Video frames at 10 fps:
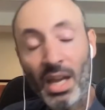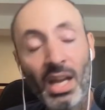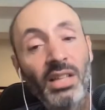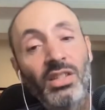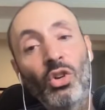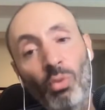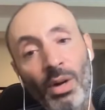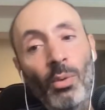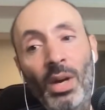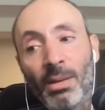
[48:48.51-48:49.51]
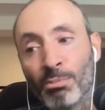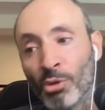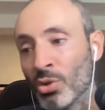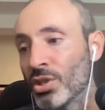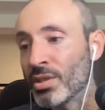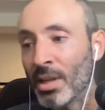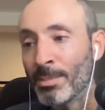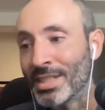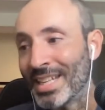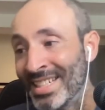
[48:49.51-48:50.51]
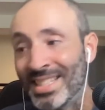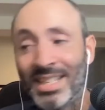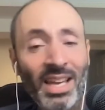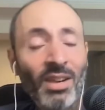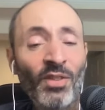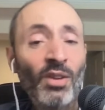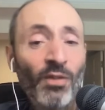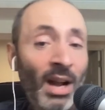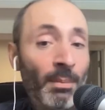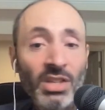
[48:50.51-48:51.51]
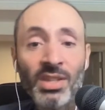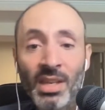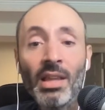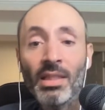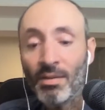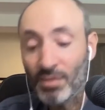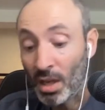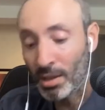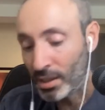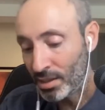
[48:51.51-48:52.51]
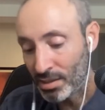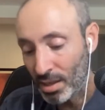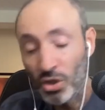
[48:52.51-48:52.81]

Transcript: It's a great way to broach the subject and get a feel for how much thinking they've done on this.